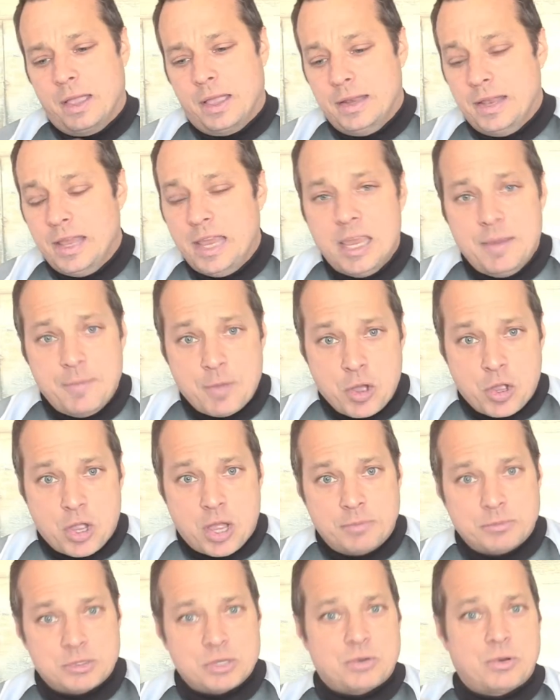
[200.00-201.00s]
an email
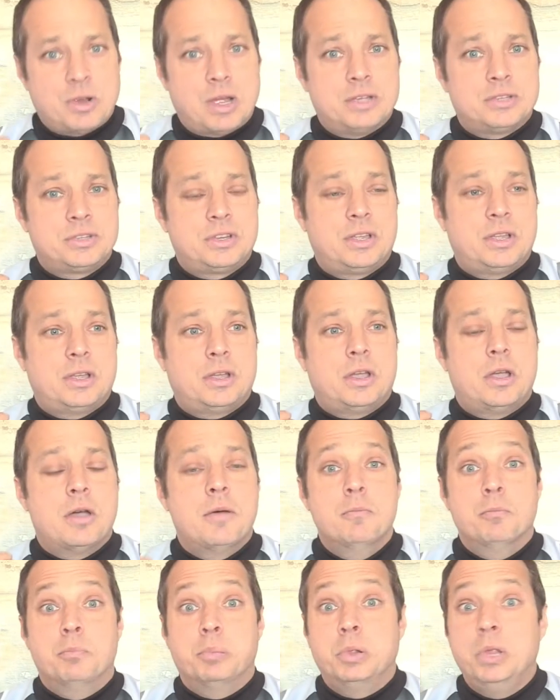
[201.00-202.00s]
comes across
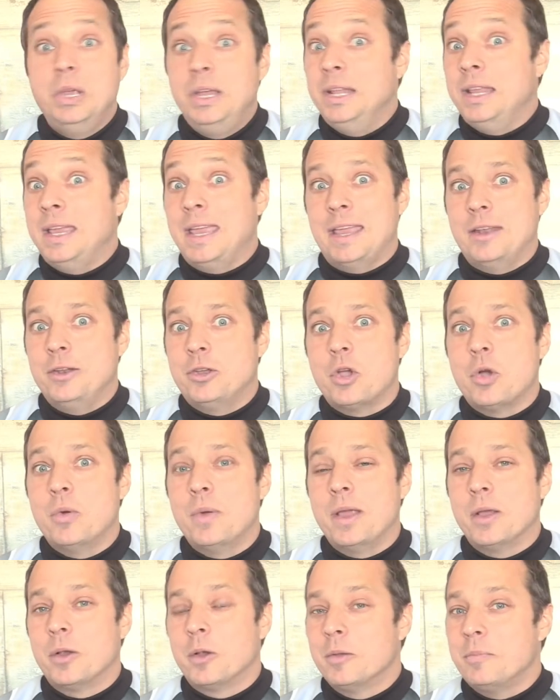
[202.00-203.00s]
completely
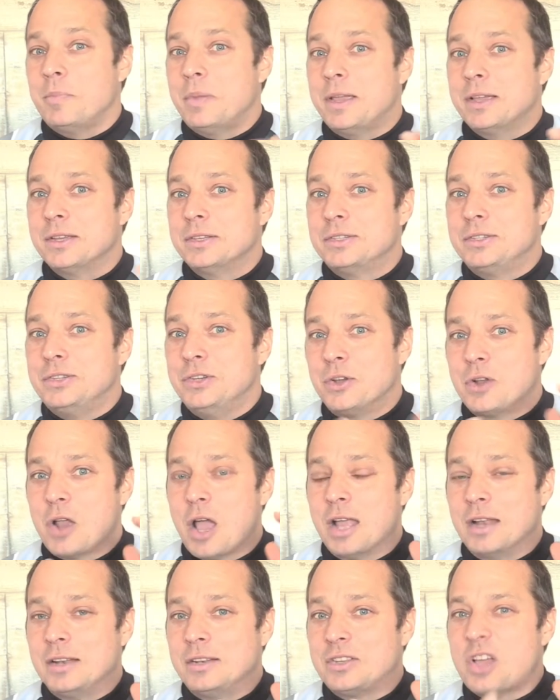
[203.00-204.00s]
incoherent because you're
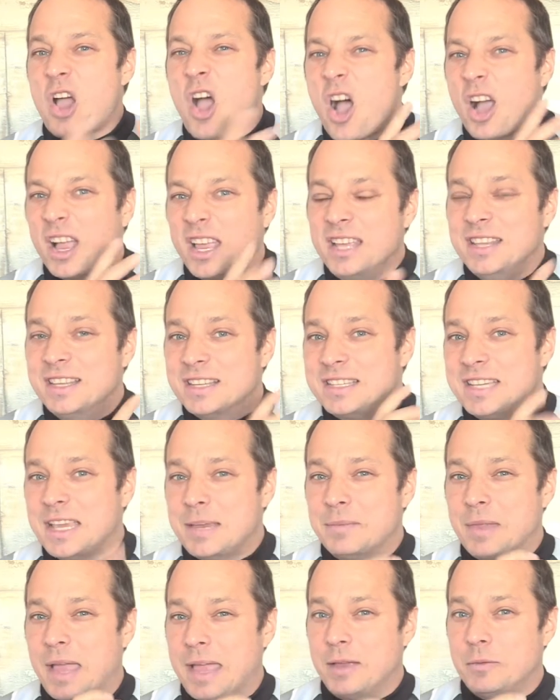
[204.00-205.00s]
not talking the
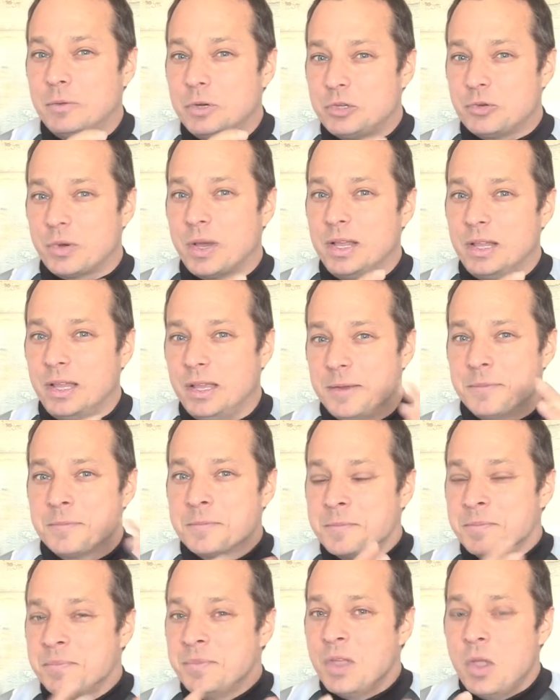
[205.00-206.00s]
same language, right? Like,
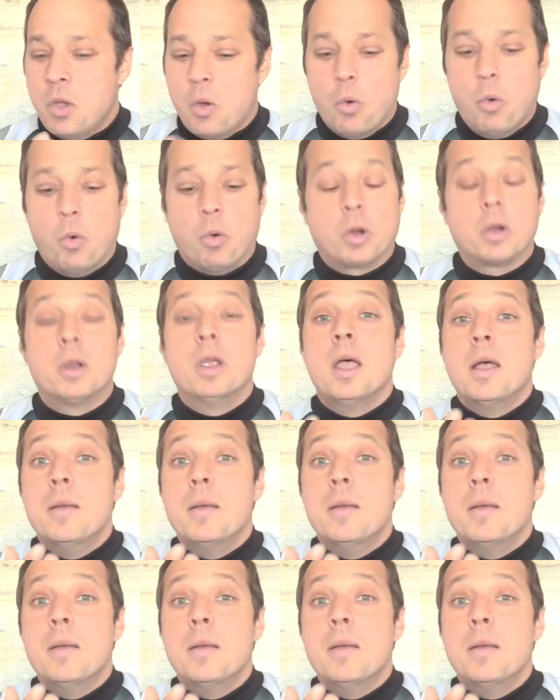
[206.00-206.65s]
or